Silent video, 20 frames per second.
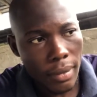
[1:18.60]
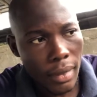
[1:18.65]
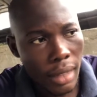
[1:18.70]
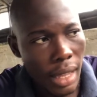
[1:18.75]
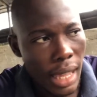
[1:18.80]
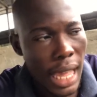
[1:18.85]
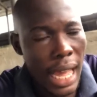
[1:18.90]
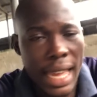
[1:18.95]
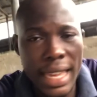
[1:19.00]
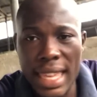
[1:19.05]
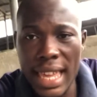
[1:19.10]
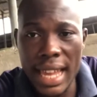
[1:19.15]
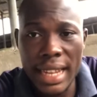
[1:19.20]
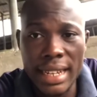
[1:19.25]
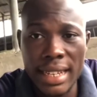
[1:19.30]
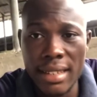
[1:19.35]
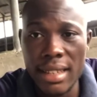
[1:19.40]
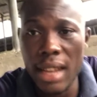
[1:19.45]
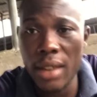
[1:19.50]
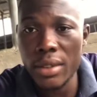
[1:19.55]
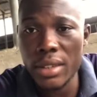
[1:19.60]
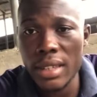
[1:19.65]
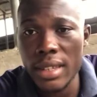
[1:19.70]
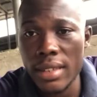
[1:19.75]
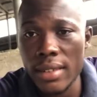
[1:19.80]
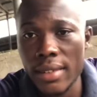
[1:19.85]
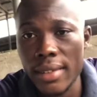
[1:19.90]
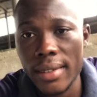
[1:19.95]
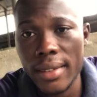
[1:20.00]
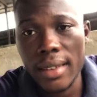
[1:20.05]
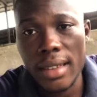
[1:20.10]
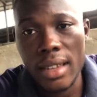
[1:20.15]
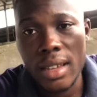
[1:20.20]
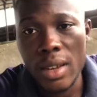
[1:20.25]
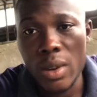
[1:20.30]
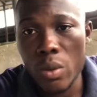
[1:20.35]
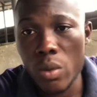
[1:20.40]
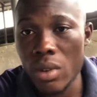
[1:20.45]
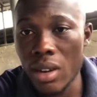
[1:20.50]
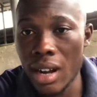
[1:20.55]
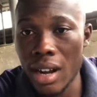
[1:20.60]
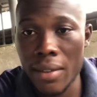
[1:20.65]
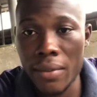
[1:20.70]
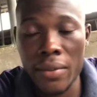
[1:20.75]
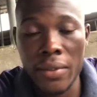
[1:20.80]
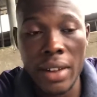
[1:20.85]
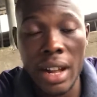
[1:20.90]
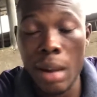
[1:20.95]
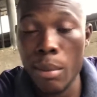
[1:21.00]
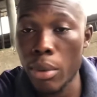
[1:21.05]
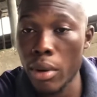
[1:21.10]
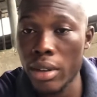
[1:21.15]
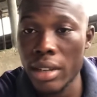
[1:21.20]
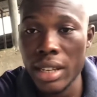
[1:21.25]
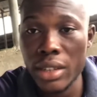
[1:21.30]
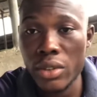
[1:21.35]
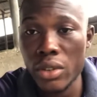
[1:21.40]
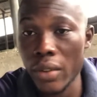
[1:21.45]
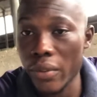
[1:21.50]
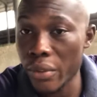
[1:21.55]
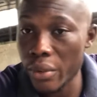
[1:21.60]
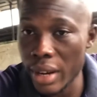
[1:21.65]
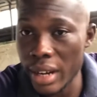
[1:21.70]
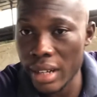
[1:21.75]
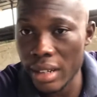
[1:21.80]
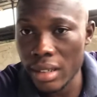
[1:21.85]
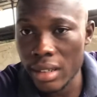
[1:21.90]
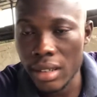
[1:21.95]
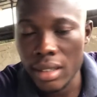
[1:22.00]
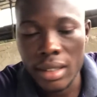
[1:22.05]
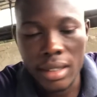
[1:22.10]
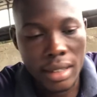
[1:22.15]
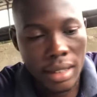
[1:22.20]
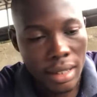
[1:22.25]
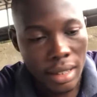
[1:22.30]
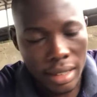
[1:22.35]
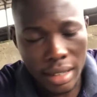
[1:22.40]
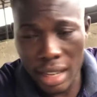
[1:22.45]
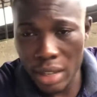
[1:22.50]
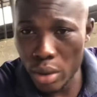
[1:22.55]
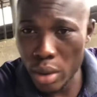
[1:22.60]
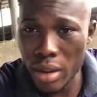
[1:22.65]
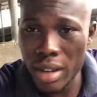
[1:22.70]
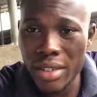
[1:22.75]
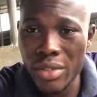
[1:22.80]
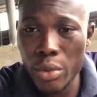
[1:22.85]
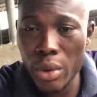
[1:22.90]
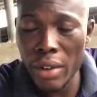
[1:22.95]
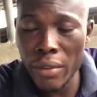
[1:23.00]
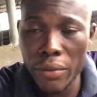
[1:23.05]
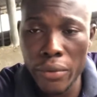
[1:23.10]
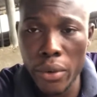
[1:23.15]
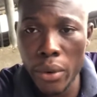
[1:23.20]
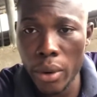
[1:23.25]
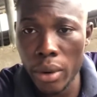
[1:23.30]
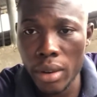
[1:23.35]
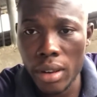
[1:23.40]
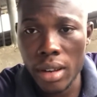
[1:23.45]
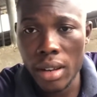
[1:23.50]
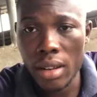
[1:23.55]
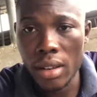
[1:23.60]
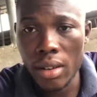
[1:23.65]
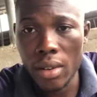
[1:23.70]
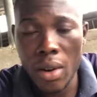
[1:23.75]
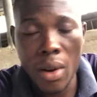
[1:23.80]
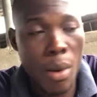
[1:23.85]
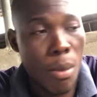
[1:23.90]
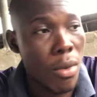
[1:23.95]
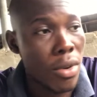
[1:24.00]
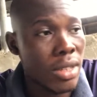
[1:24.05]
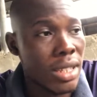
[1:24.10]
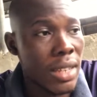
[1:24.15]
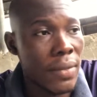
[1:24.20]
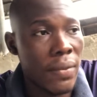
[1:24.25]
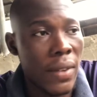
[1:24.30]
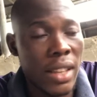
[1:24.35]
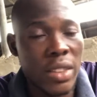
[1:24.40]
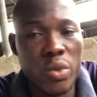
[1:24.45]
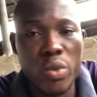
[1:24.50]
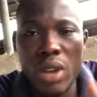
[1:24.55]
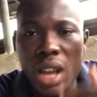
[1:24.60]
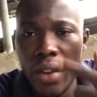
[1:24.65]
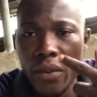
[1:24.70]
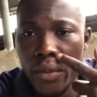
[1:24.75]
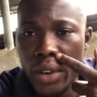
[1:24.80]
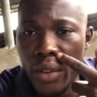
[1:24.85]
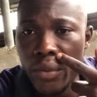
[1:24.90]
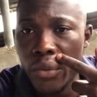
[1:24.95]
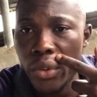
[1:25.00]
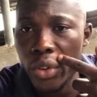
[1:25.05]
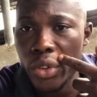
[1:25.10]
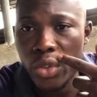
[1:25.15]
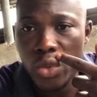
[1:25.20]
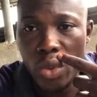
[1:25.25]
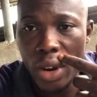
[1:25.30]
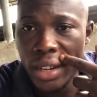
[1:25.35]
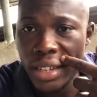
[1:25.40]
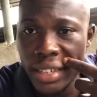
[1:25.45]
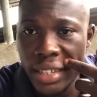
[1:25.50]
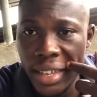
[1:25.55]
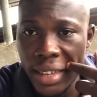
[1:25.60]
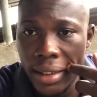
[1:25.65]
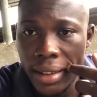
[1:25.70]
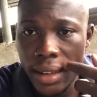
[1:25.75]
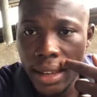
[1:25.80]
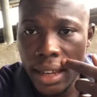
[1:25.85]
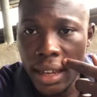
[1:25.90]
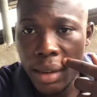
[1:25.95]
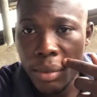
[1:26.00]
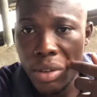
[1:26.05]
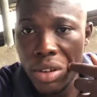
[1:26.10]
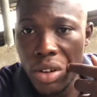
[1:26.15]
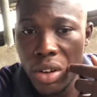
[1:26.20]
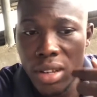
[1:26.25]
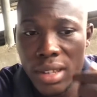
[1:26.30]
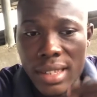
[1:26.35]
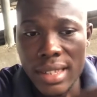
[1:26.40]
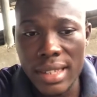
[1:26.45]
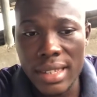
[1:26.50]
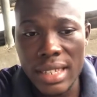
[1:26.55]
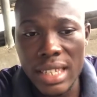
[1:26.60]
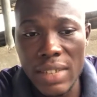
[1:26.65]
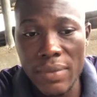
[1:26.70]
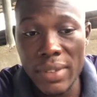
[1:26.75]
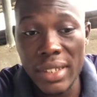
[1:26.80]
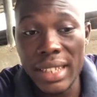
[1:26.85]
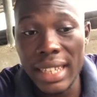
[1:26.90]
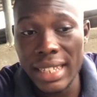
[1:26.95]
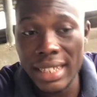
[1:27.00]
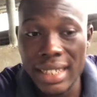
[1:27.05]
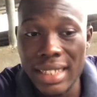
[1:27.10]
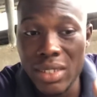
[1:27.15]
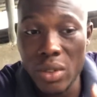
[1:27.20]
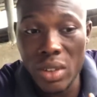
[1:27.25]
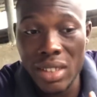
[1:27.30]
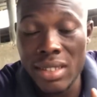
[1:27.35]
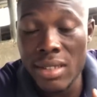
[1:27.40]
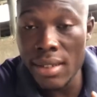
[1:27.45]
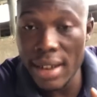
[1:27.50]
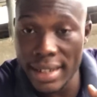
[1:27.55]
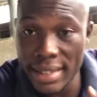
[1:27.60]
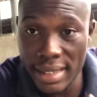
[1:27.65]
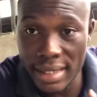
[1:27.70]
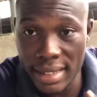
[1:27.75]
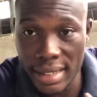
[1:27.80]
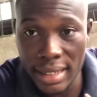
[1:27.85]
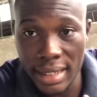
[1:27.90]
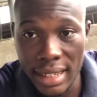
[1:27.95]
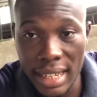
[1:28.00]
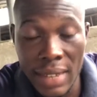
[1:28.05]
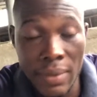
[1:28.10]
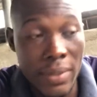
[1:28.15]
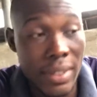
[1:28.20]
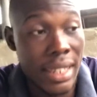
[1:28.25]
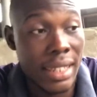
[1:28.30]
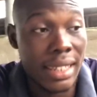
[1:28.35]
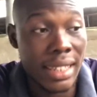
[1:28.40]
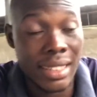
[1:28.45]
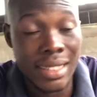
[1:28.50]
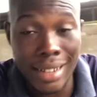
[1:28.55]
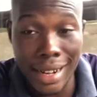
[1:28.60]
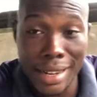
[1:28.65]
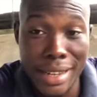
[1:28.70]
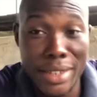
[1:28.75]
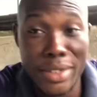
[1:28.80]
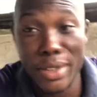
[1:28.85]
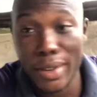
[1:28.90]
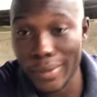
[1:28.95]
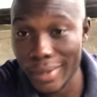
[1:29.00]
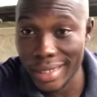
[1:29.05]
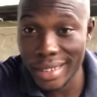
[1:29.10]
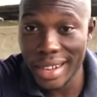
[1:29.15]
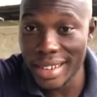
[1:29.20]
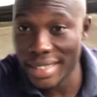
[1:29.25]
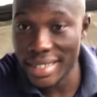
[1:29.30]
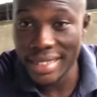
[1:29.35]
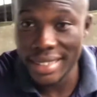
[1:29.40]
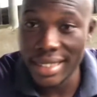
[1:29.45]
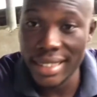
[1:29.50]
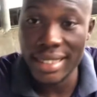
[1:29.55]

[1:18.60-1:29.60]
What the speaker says: And here in the southeast, we have abundance of rain. There's always rainfall. In fact, we have rainfall throughout the year, because even in the dry season, even in the driest of the dry season,